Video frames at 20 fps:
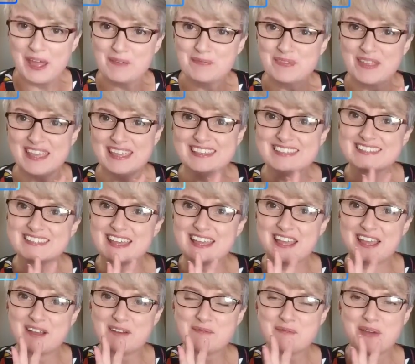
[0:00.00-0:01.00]
there is
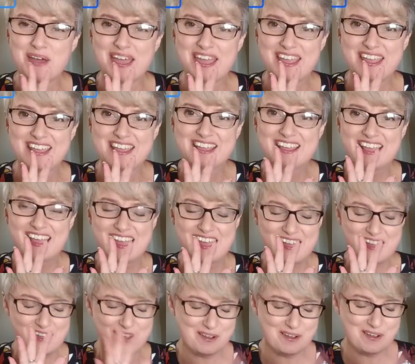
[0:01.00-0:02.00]
a
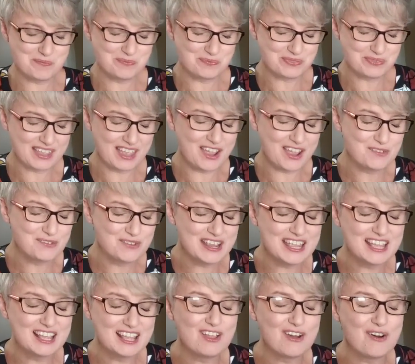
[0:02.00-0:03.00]

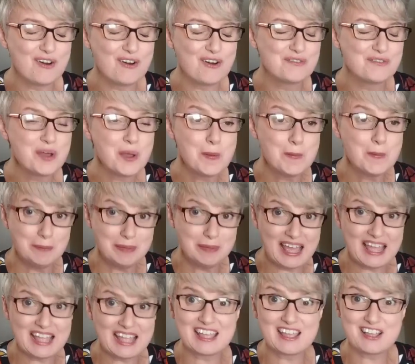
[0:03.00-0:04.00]
reel of
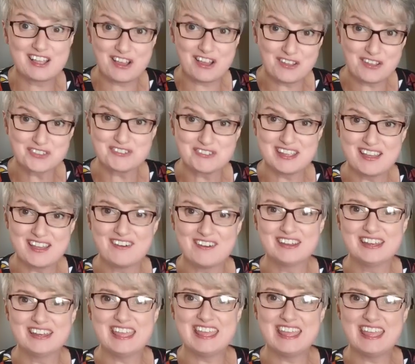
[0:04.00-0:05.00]
black Guthrie
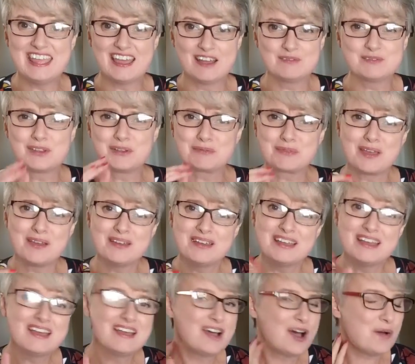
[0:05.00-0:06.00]
Garni.
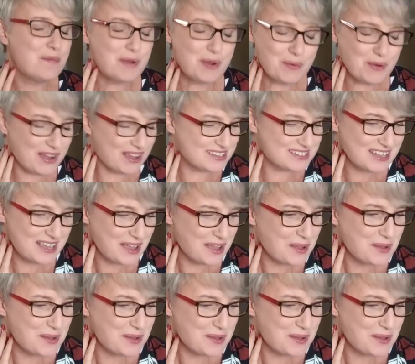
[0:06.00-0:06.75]
Oh my word,